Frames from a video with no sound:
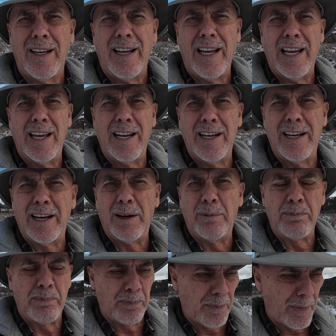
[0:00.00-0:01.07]
and
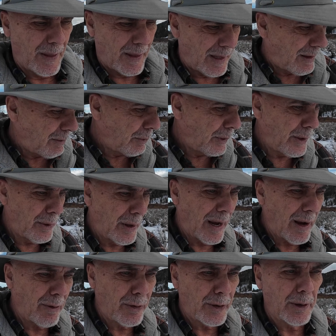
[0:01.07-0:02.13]
we do
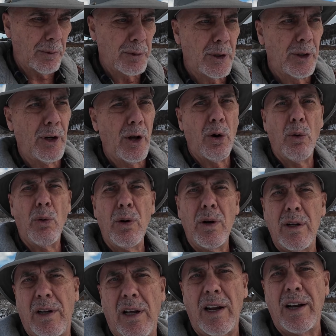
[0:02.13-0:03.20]
have some snow,
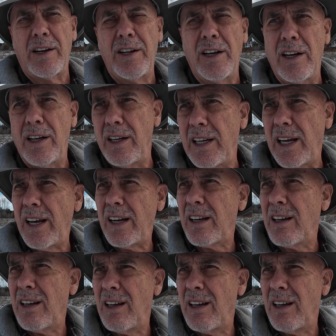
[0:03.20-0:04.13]
not a ton yet.